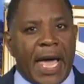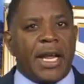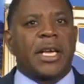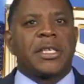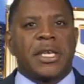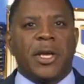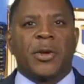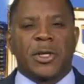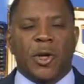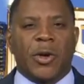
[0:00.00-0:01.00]
and a
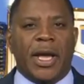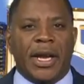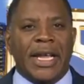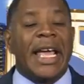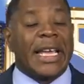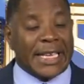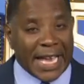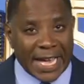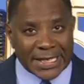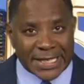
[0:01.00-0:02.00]
casino is located.
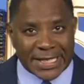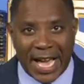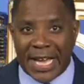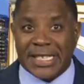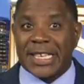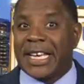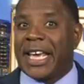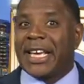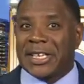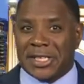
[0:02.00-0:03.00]
Yes, I said
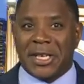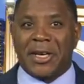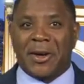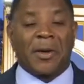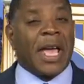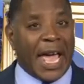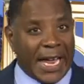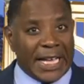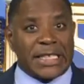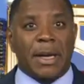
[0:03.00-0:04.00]
a casino,
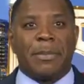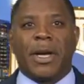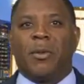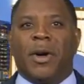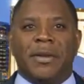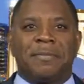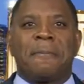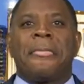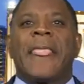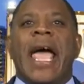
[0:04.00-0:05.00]
and it's a big one.
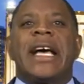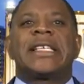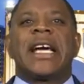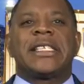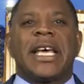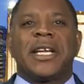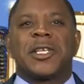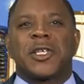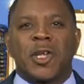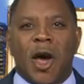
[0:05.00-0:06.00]
As I said at
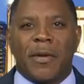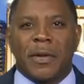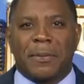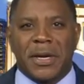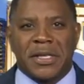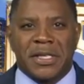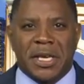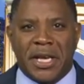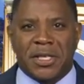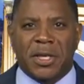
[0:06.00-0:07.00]
the start of the
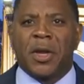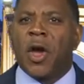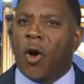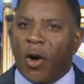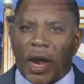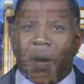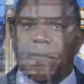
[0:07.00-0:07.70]
presentation, on our